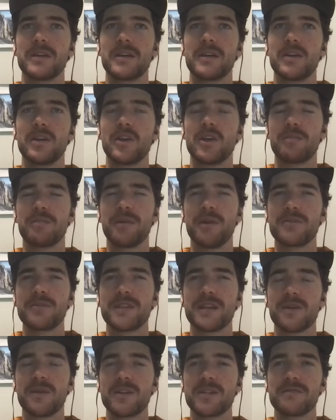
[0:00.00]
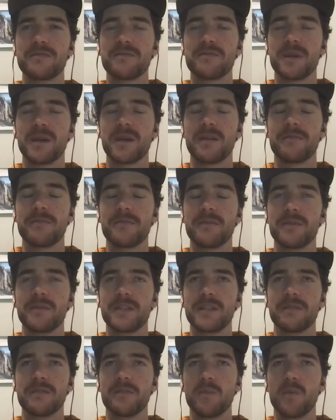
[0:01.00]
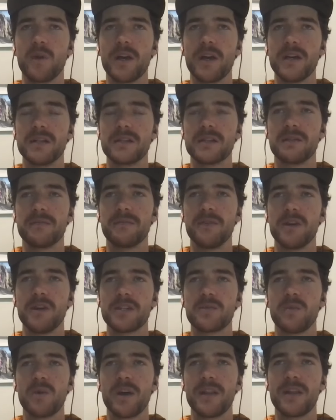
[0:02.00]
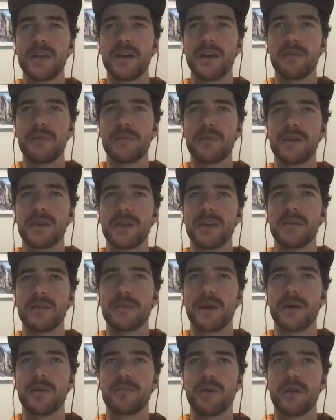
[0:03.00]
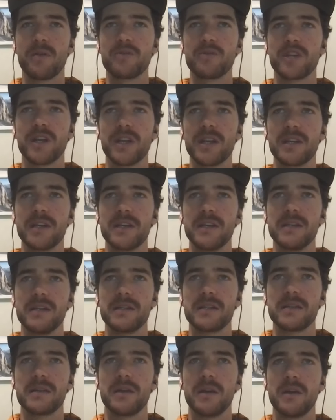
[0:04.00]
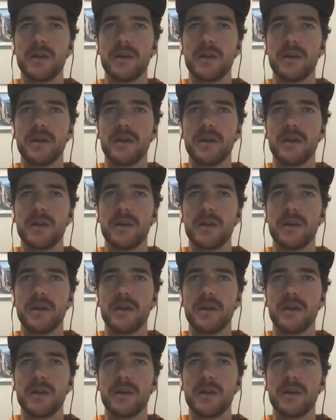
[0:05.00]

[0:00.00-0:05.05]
You could approach that question from a couple of different ways. The first way that I'm thinking about approaching it is,